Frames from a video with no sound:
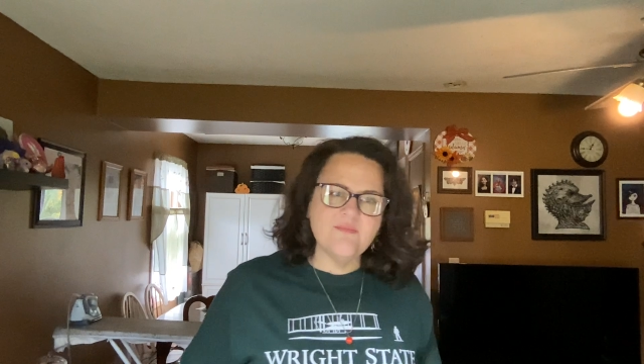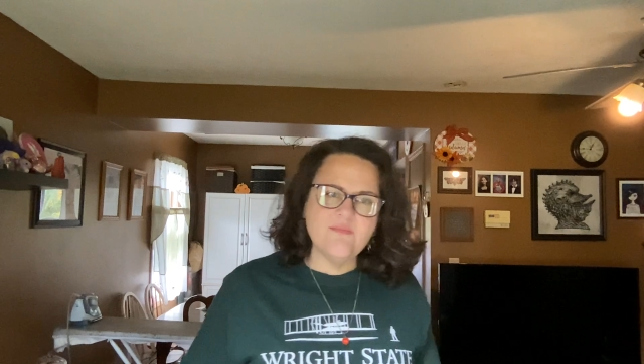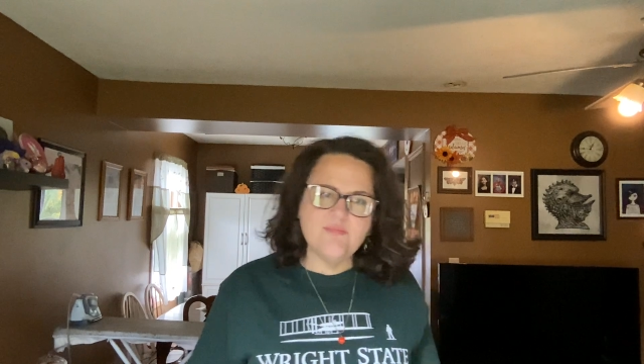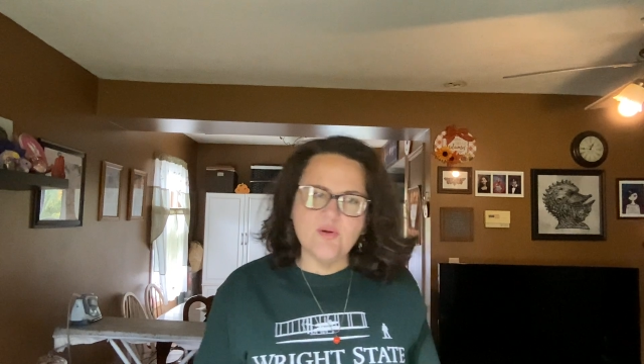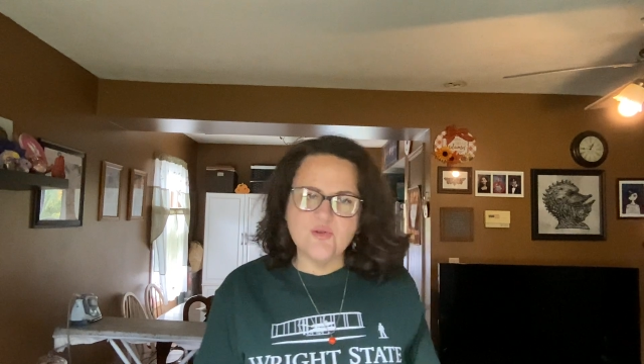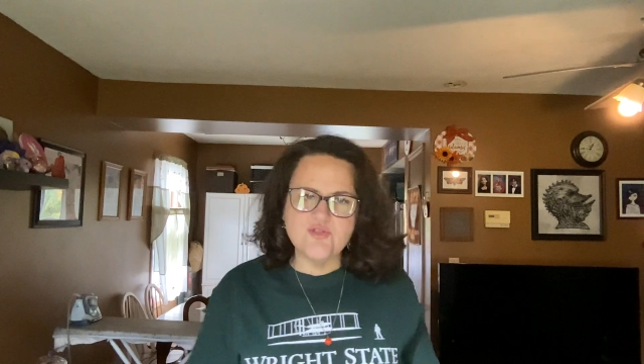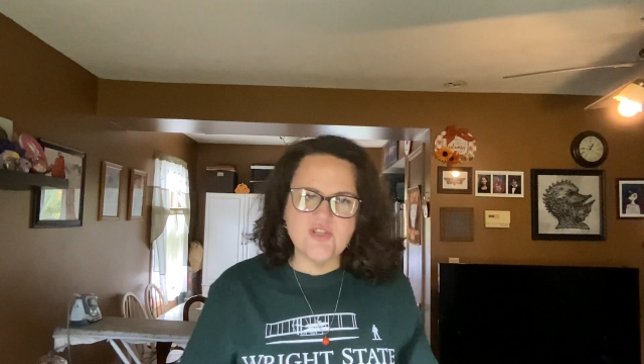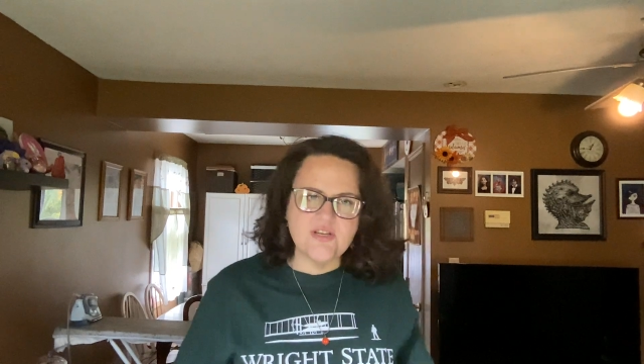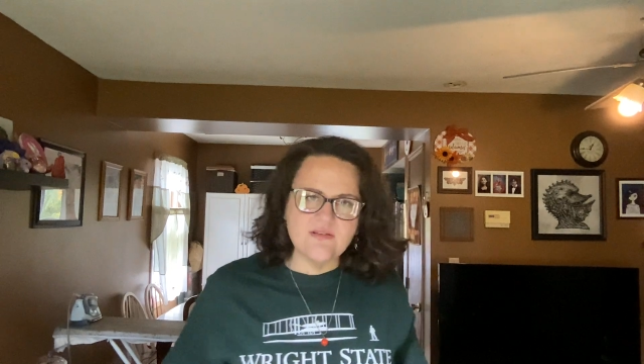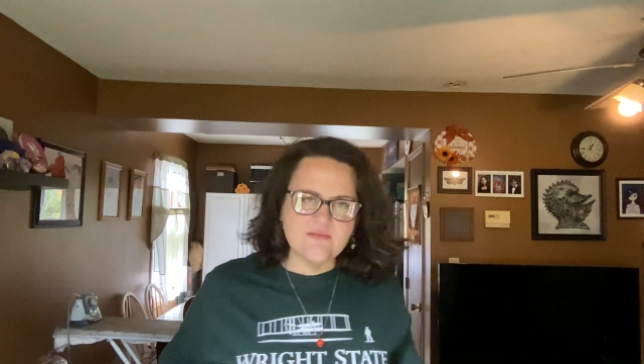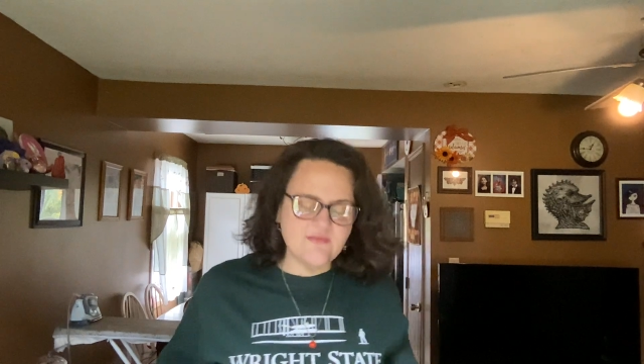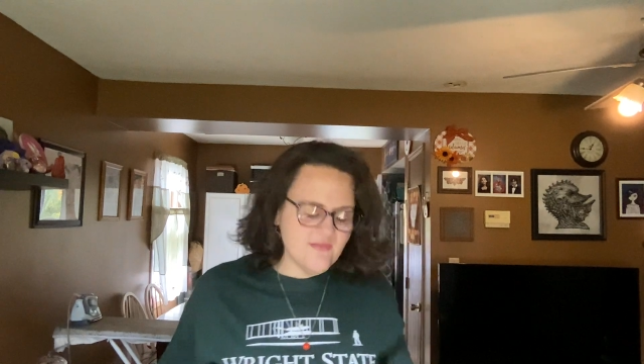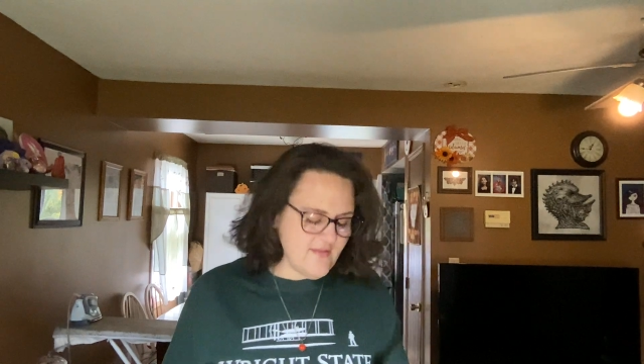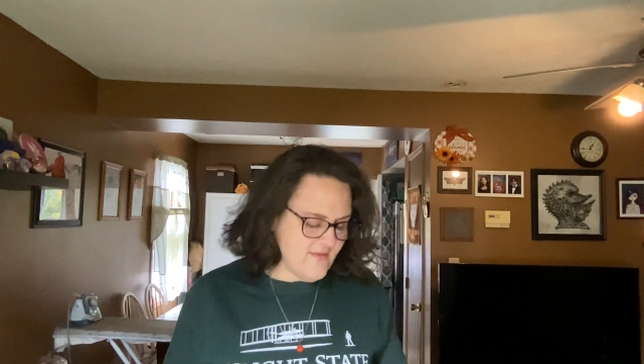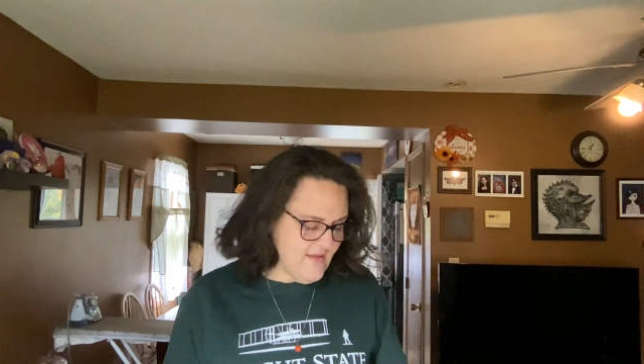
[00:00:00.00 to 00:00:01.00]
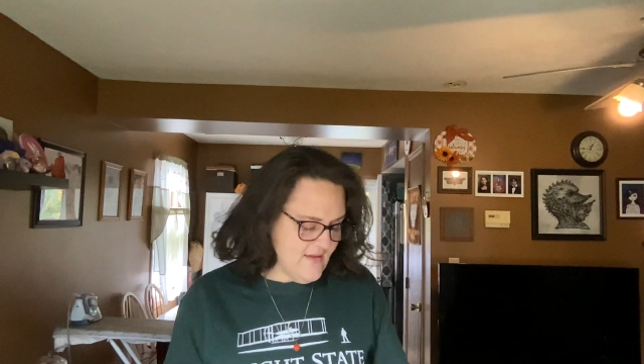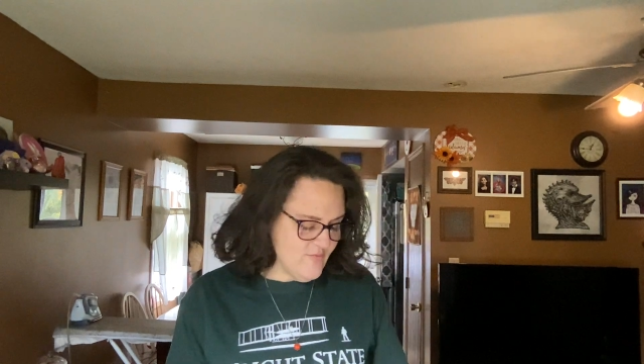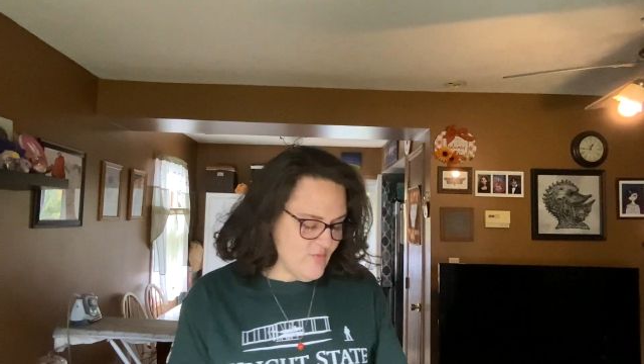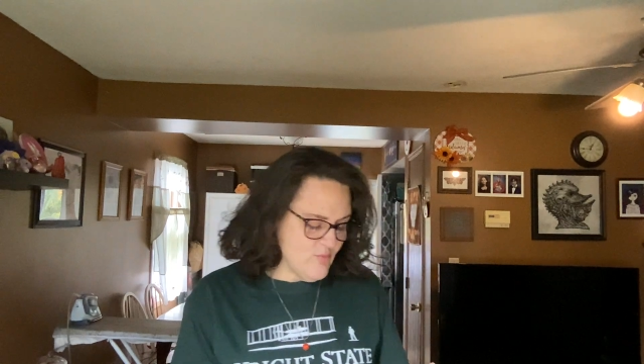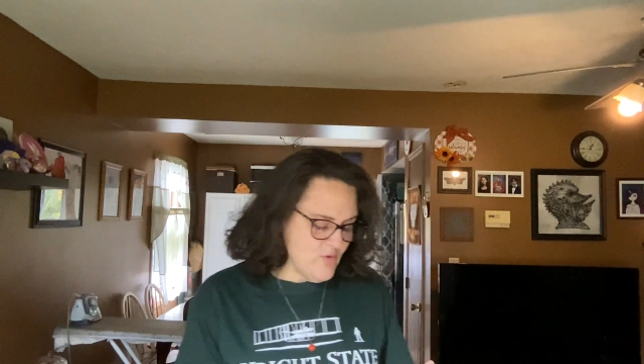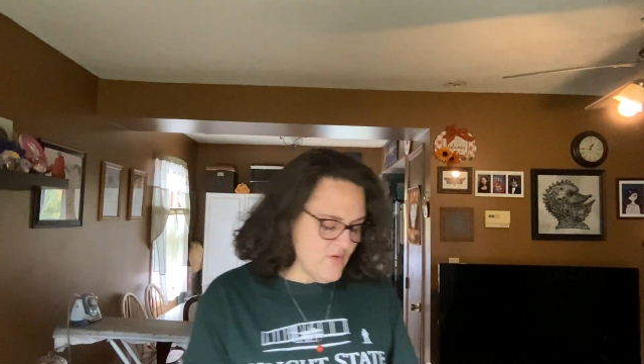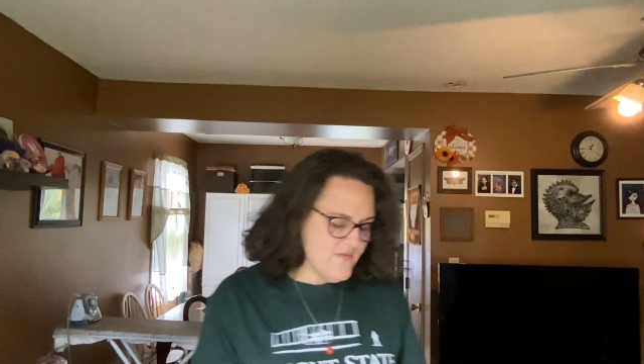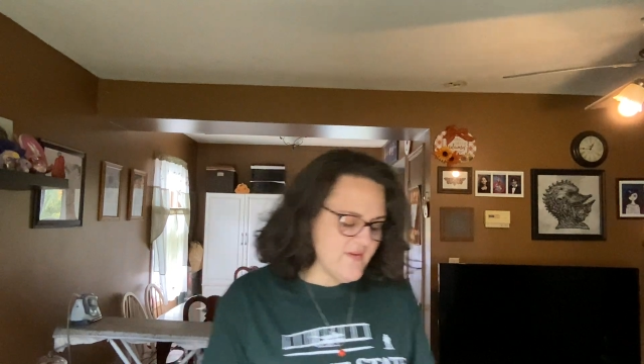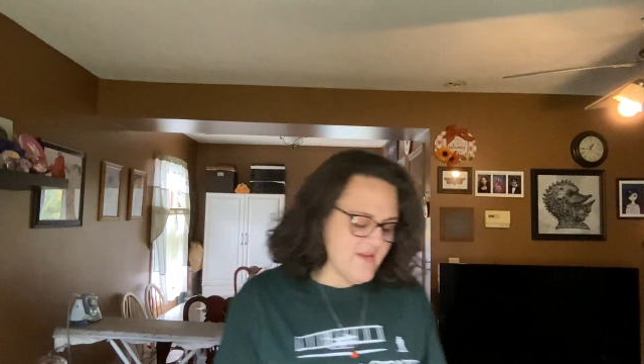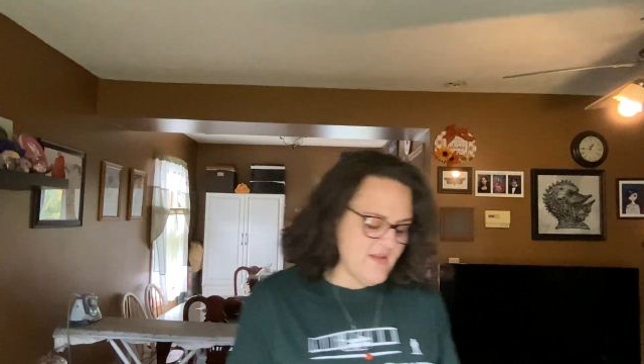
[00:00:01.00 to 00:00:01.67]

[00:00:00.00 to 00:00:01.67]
bulging skin removed